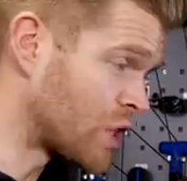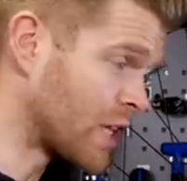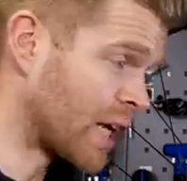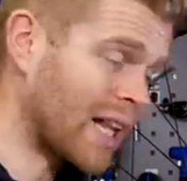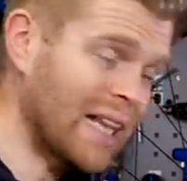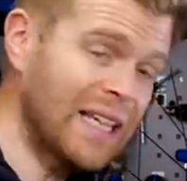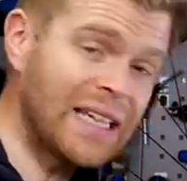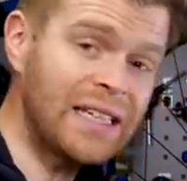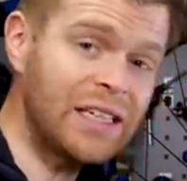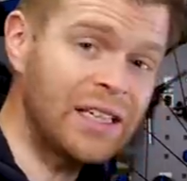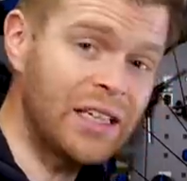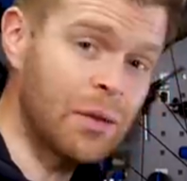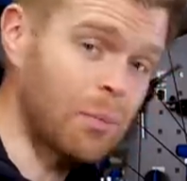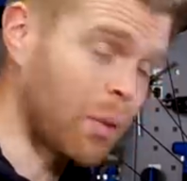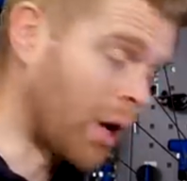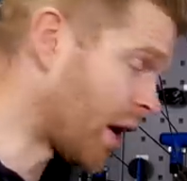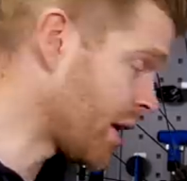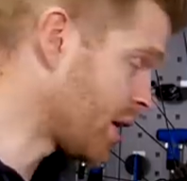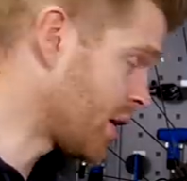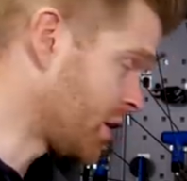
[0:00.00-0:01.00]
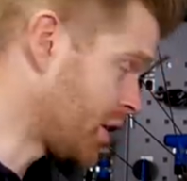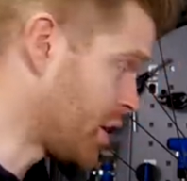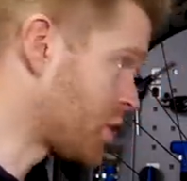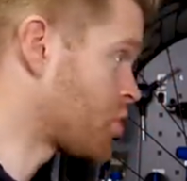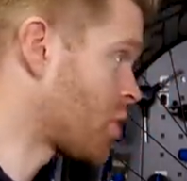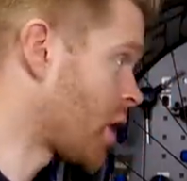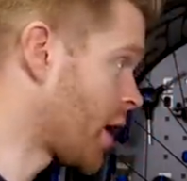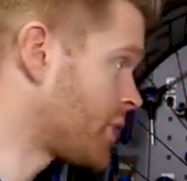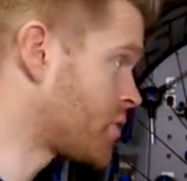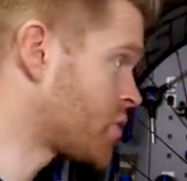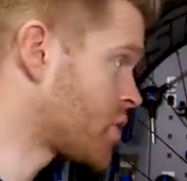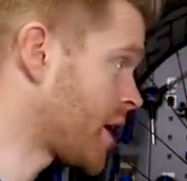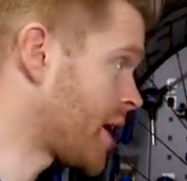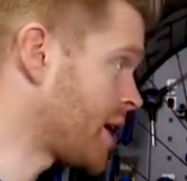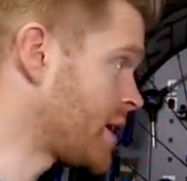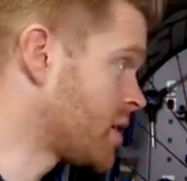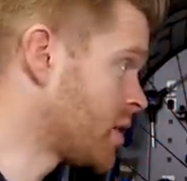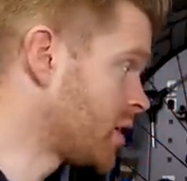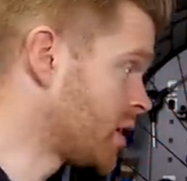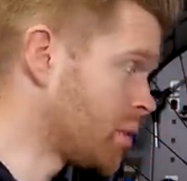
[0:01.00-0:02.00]
to clean your bike and your
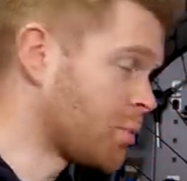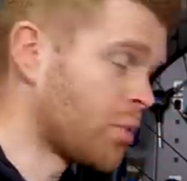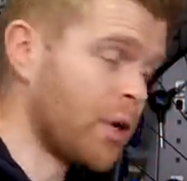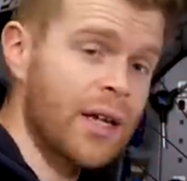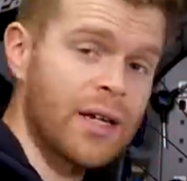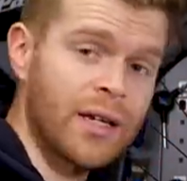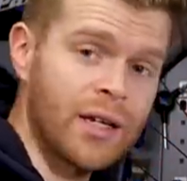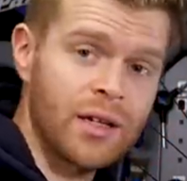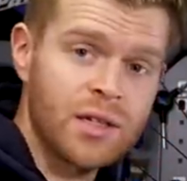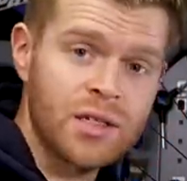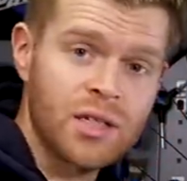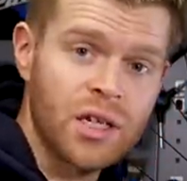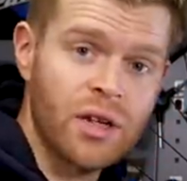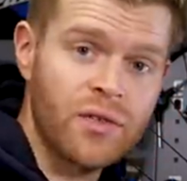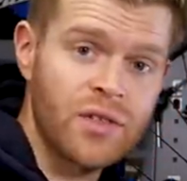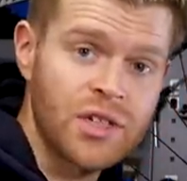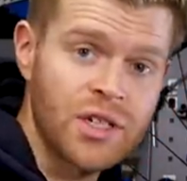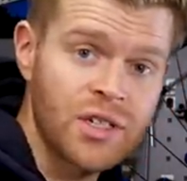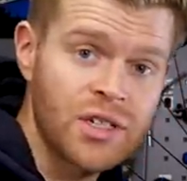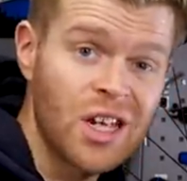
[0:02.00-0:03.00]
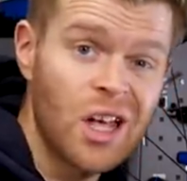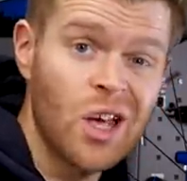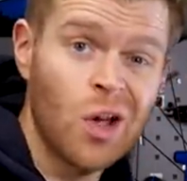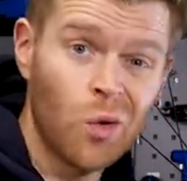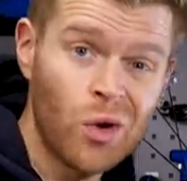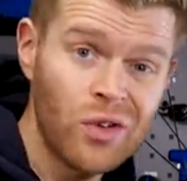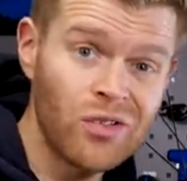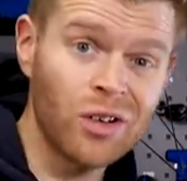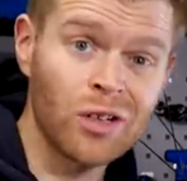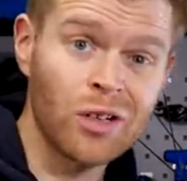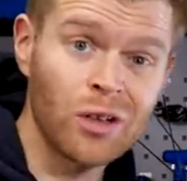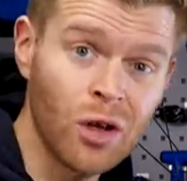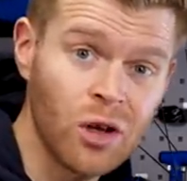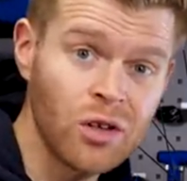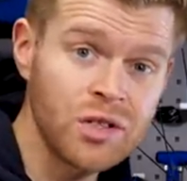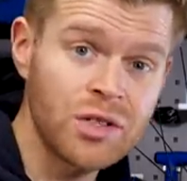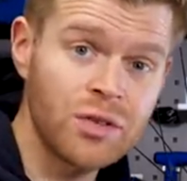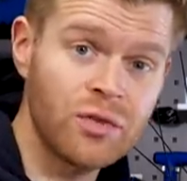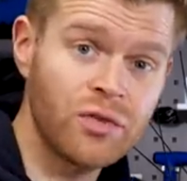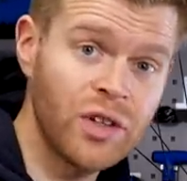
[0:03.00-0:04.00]
drivetrain and your braking surfaces, we've got
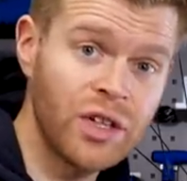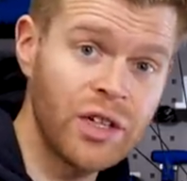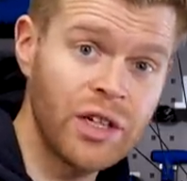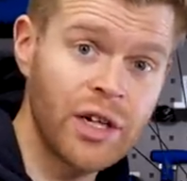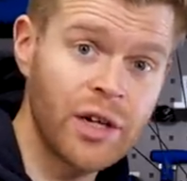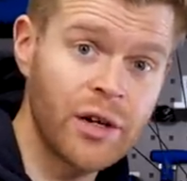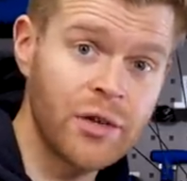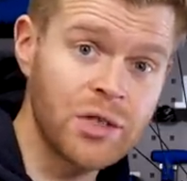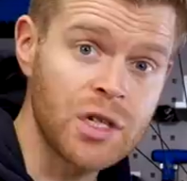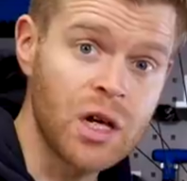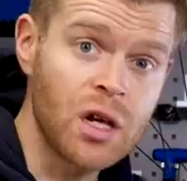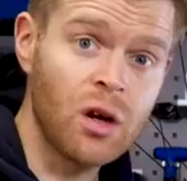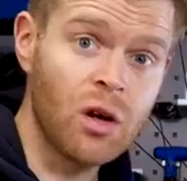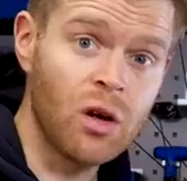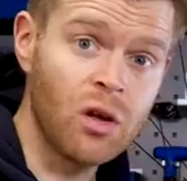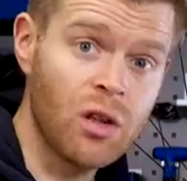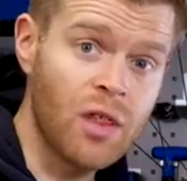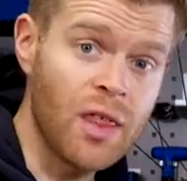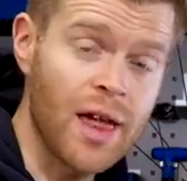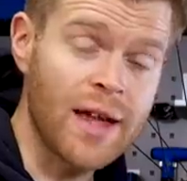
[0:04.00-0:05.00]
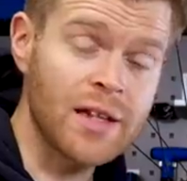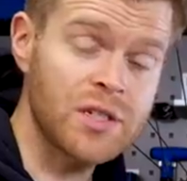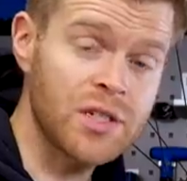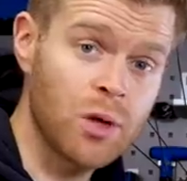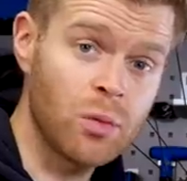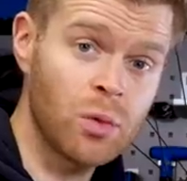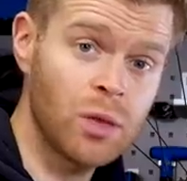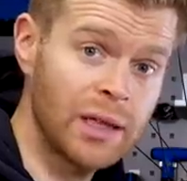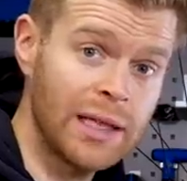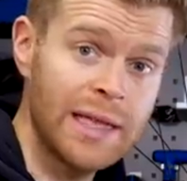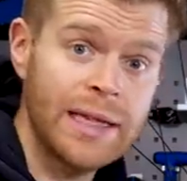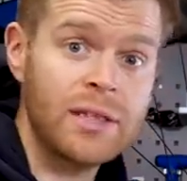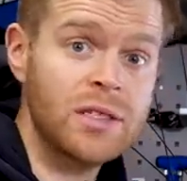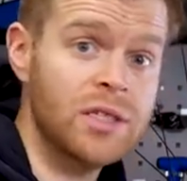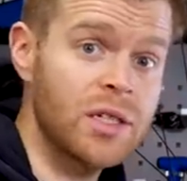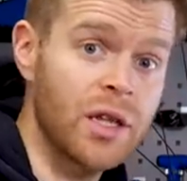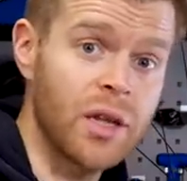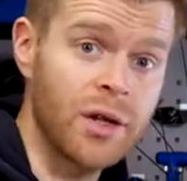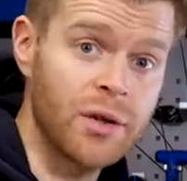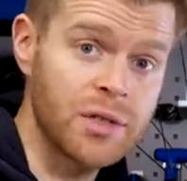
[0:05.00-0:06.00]
lots of videos on that, so we'll link
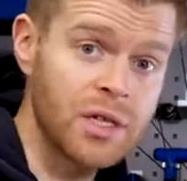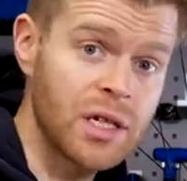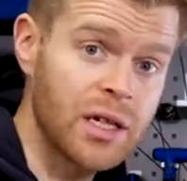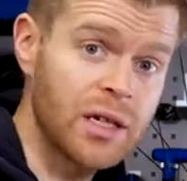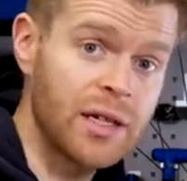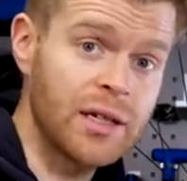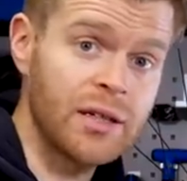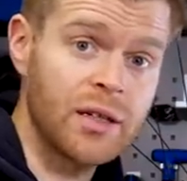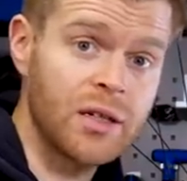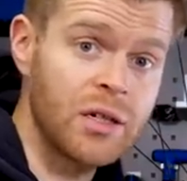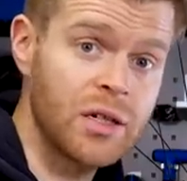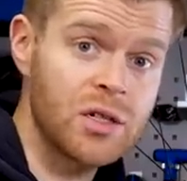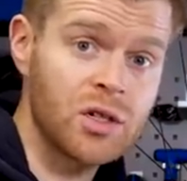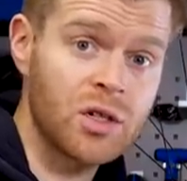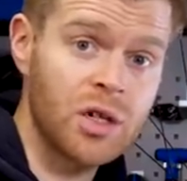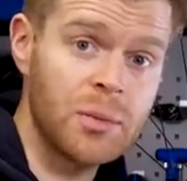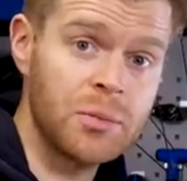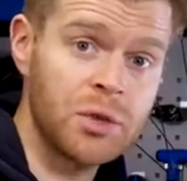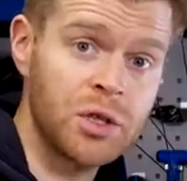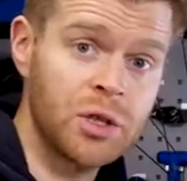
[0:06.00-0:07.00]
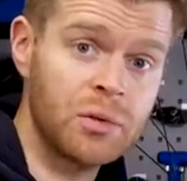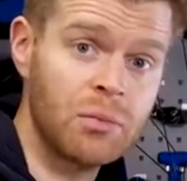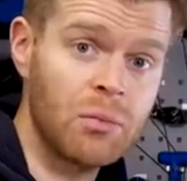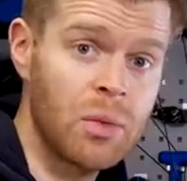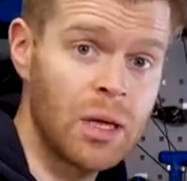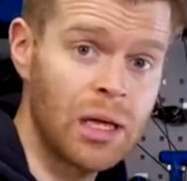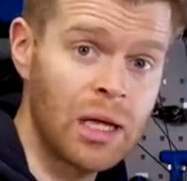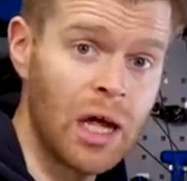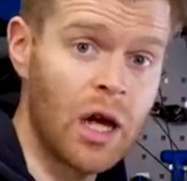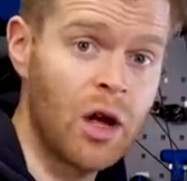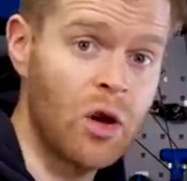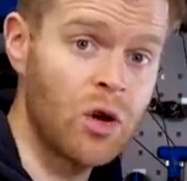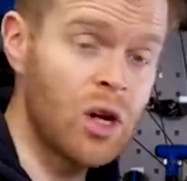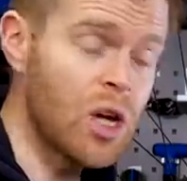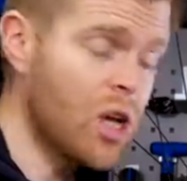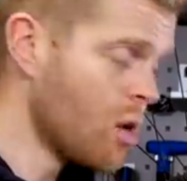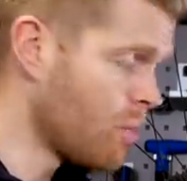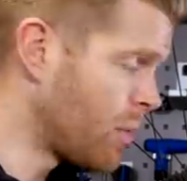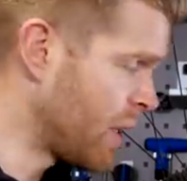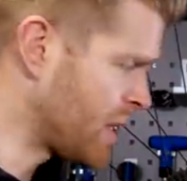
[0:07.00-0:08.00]
to those in the description below.
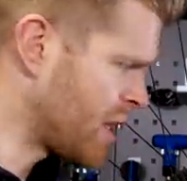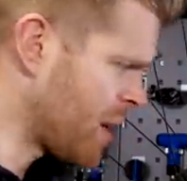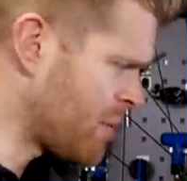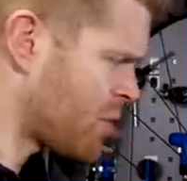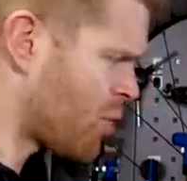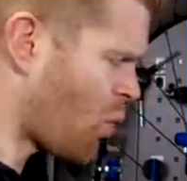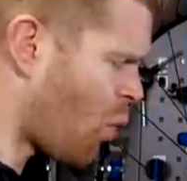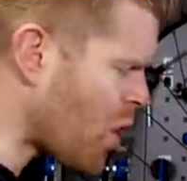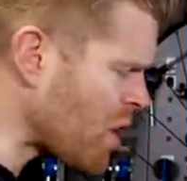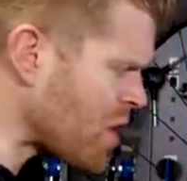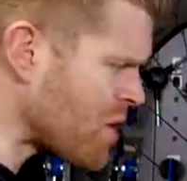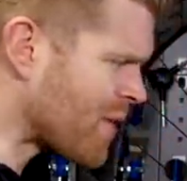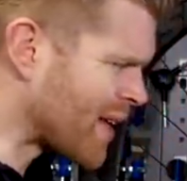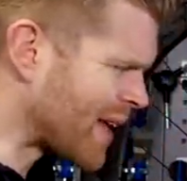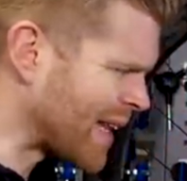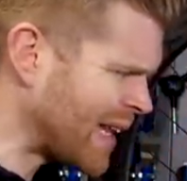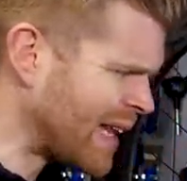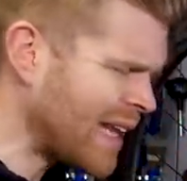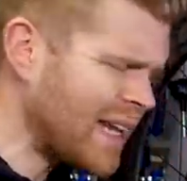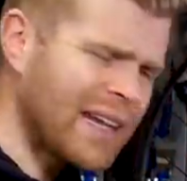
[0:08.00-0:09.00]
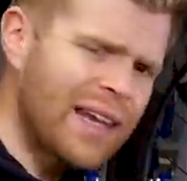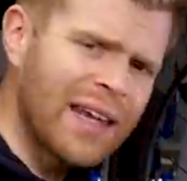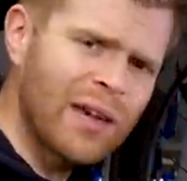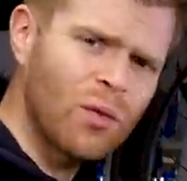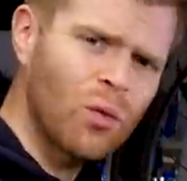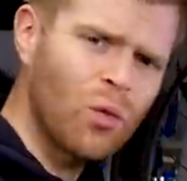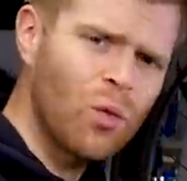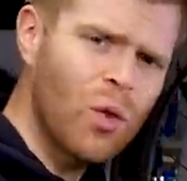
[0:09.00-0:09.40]
But in terms of what you clean it